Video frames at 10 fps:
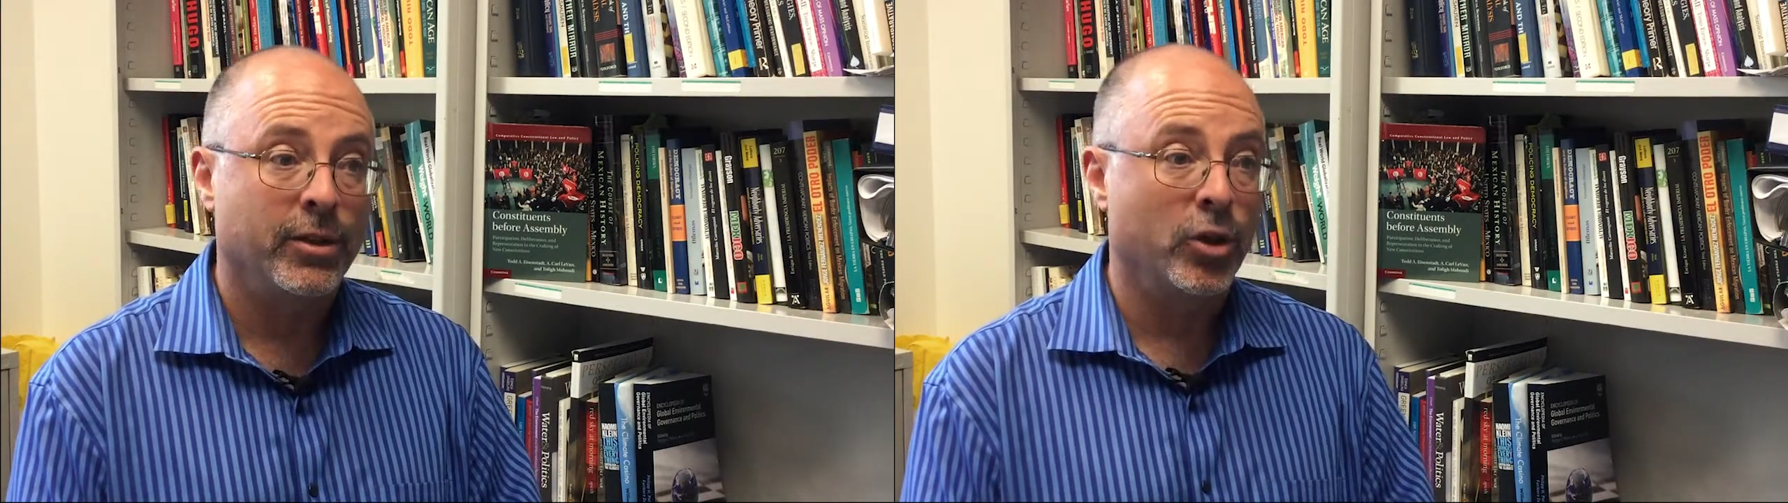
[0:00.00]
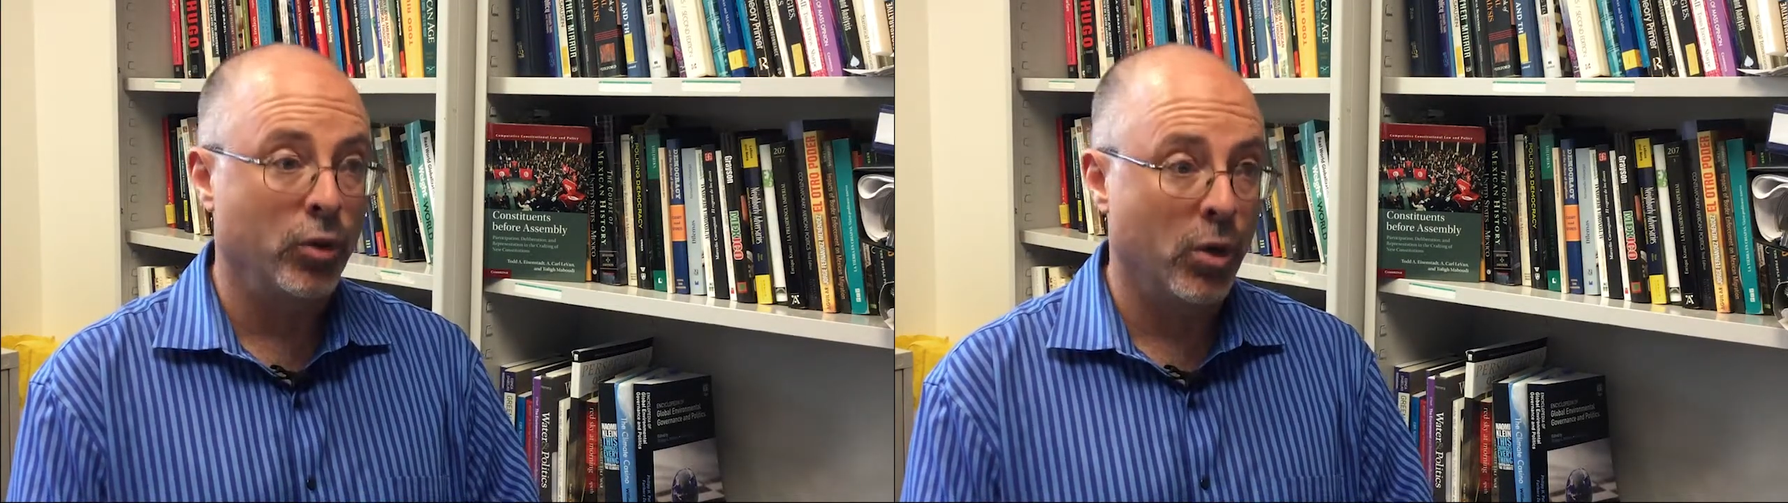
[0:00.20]

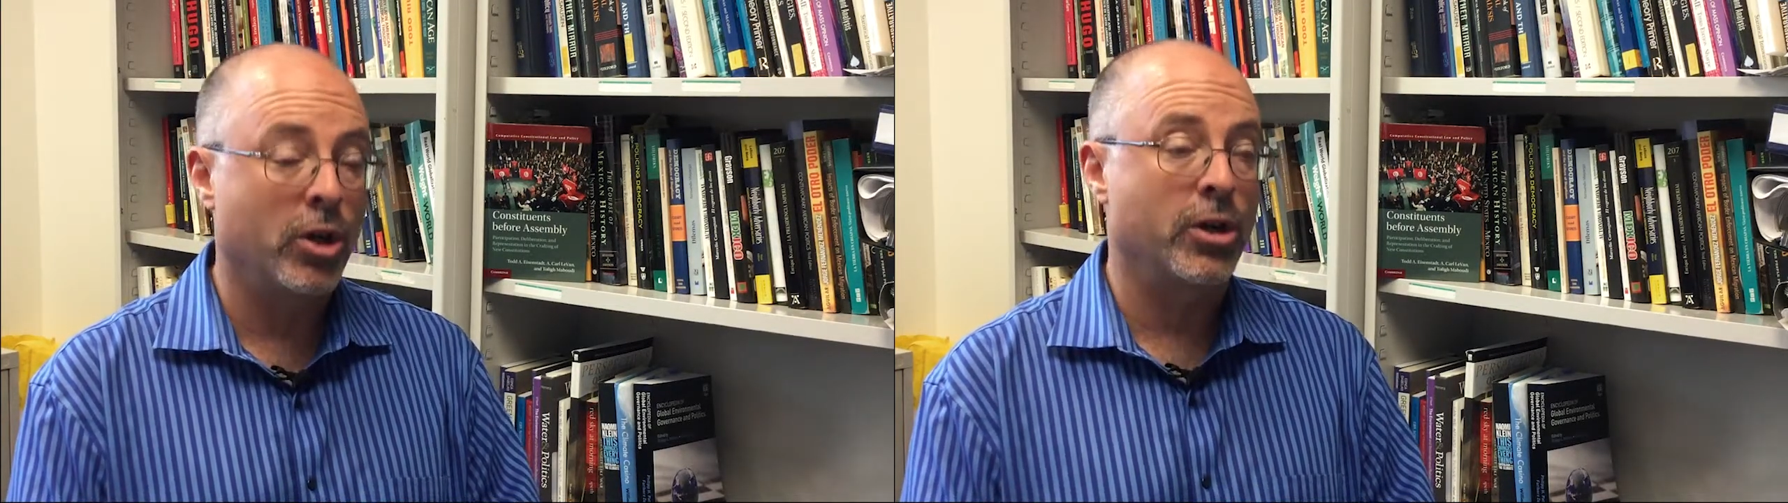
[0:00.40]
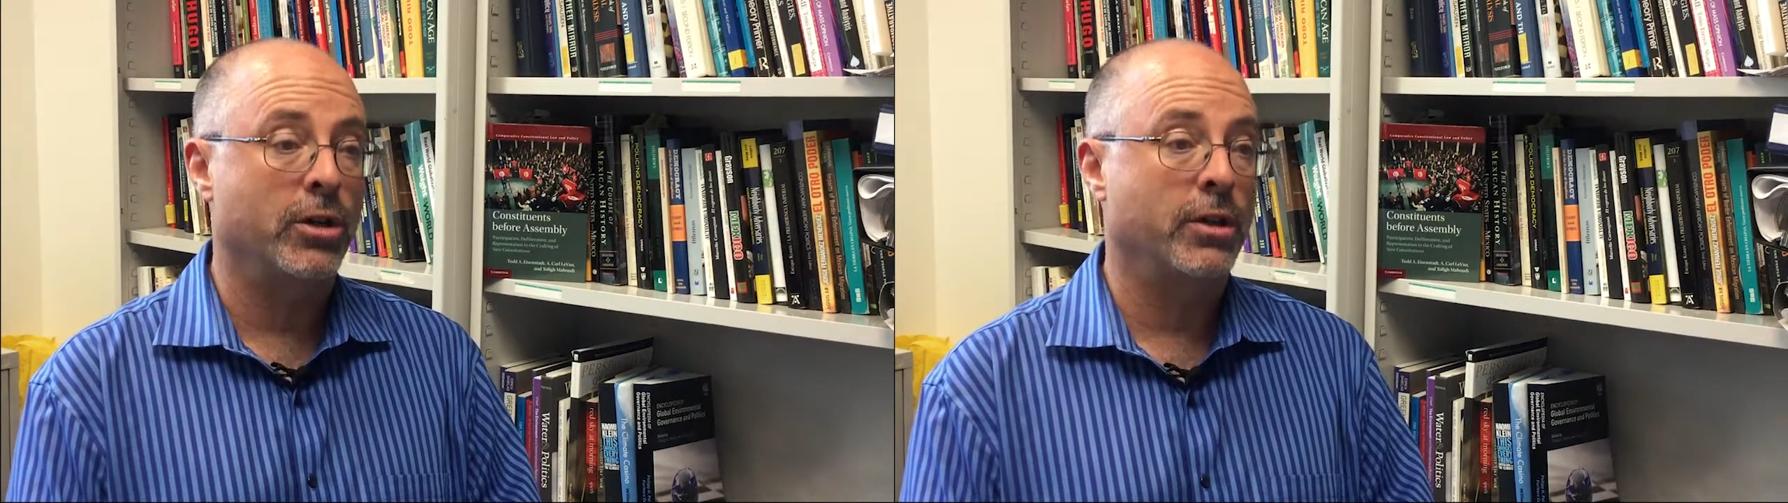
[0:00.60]
who
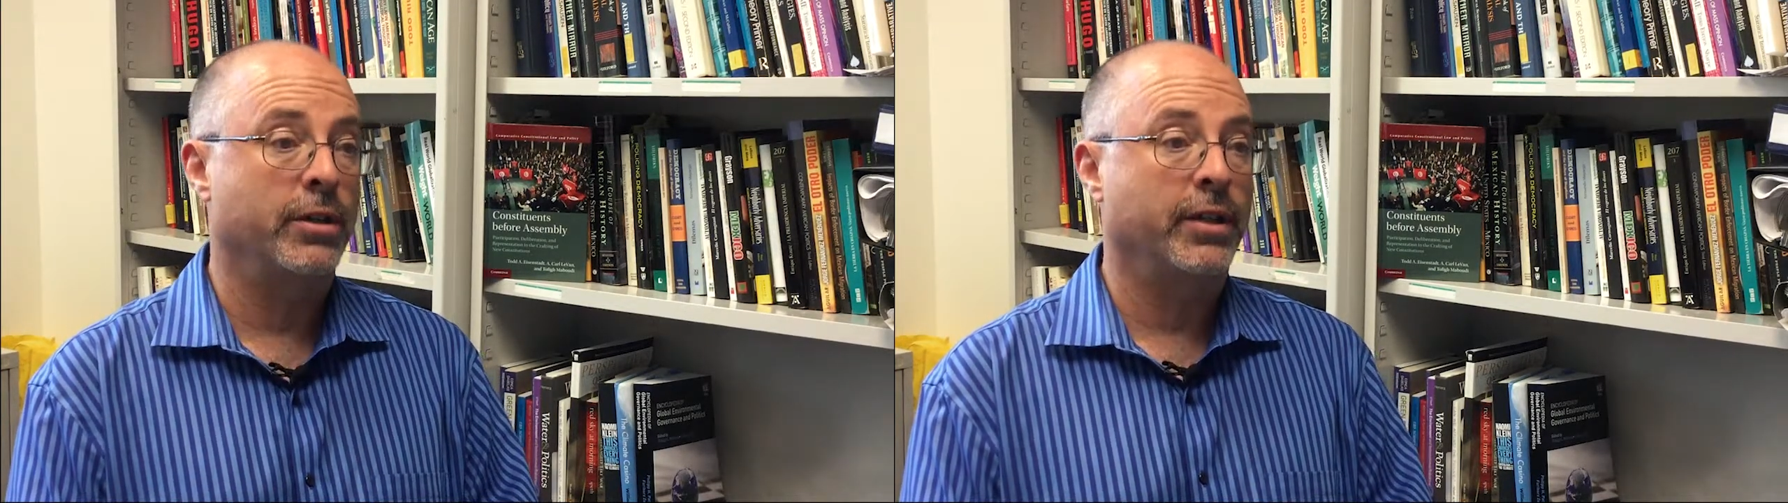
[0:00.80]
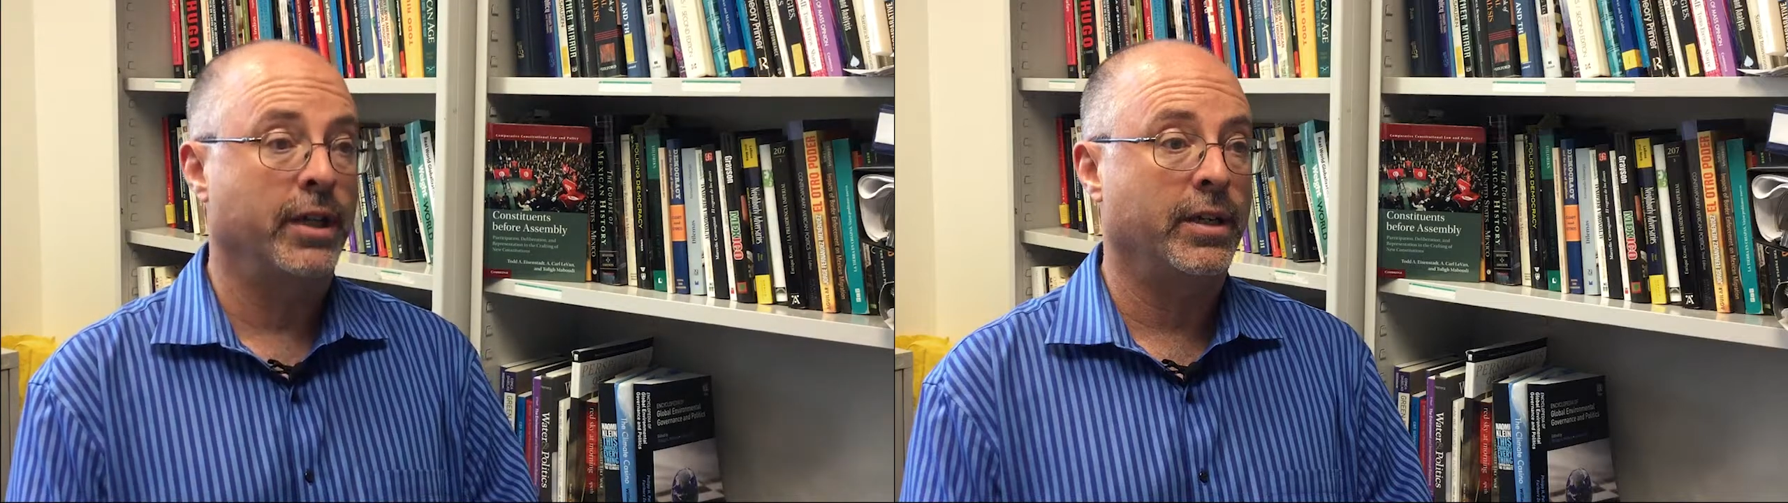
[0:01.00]
were
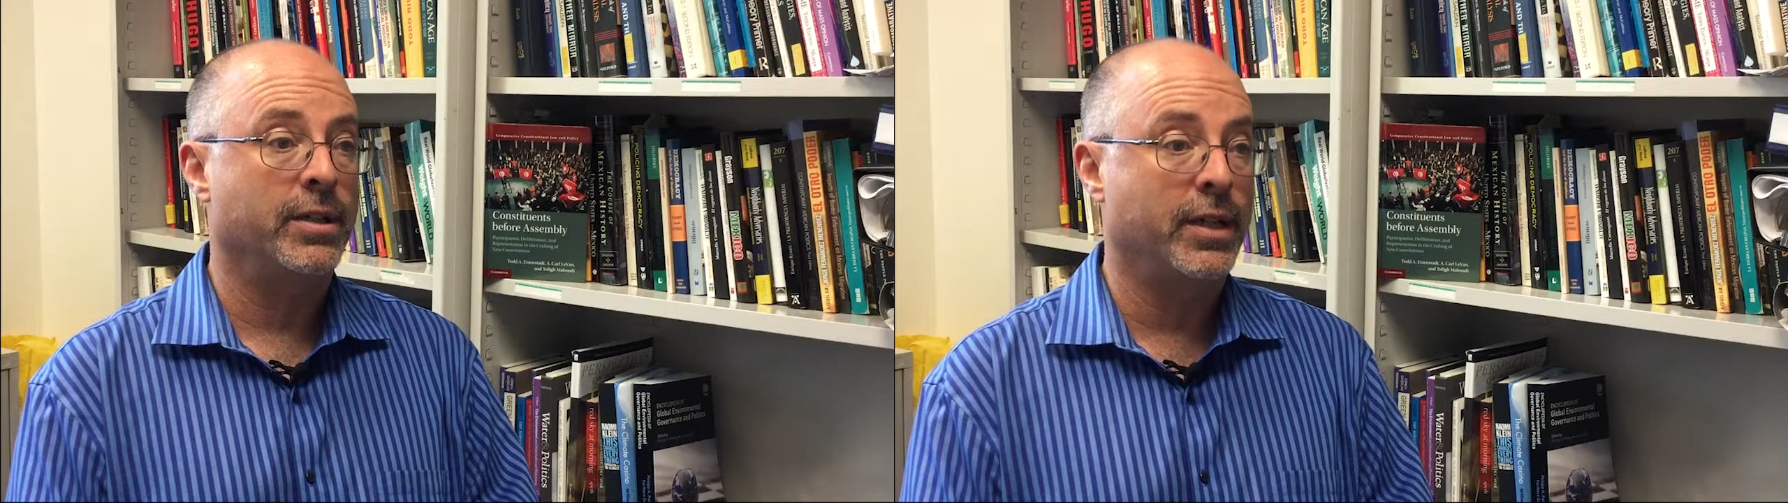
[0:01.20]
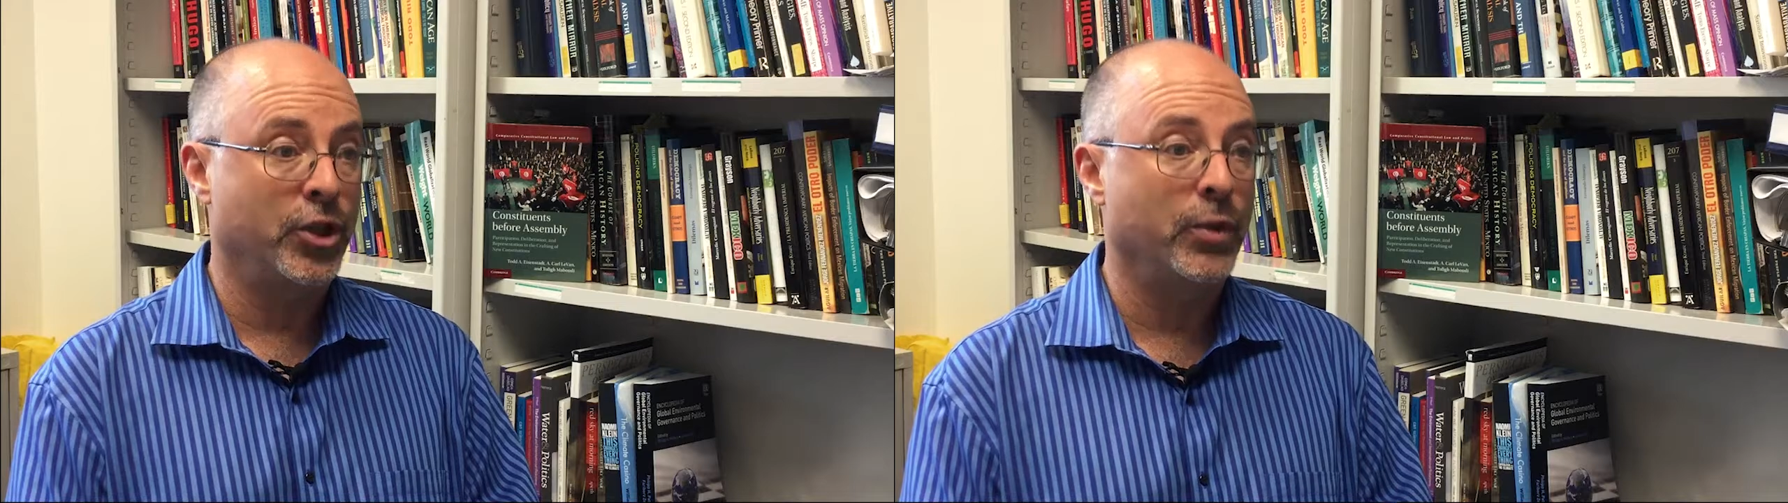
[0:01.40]
the
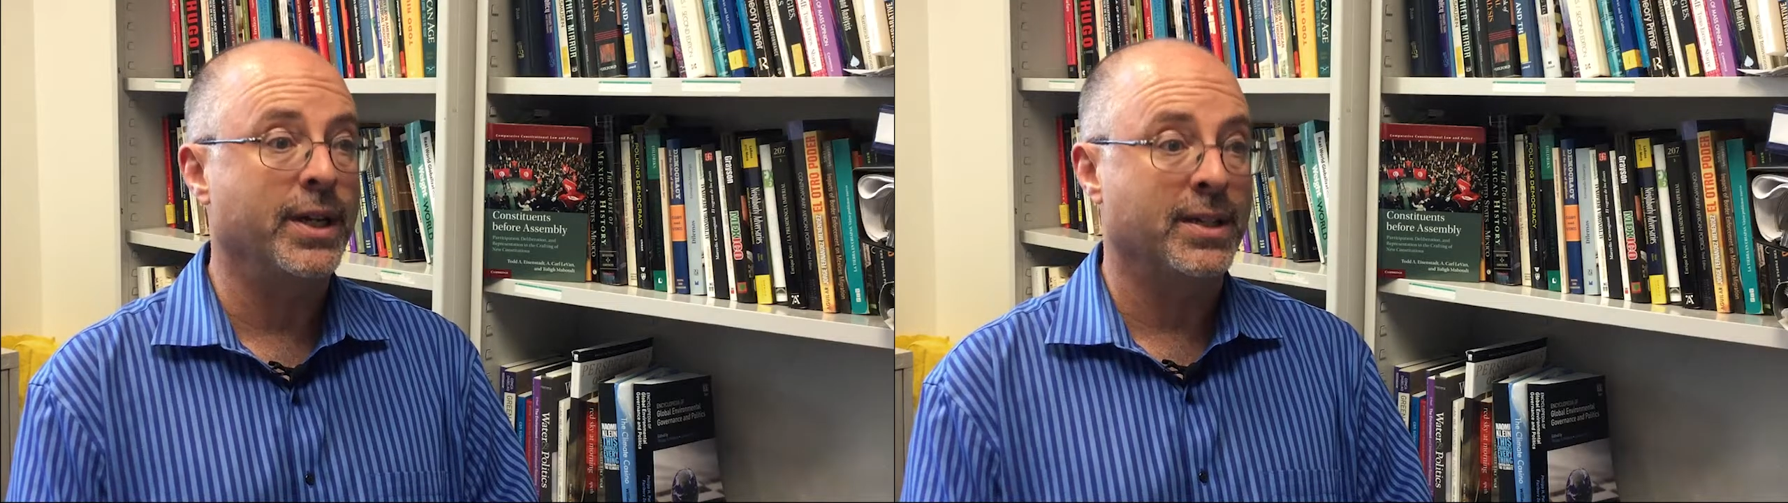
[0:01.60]
Constituent